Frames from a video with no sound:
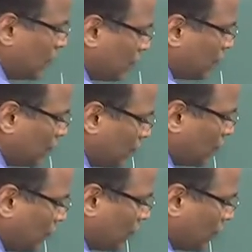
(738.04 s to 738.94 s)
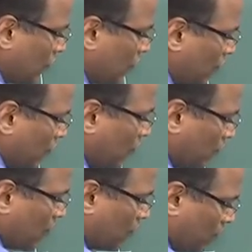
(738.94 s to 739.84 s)

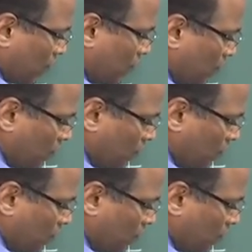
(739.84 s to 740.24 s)
(silence)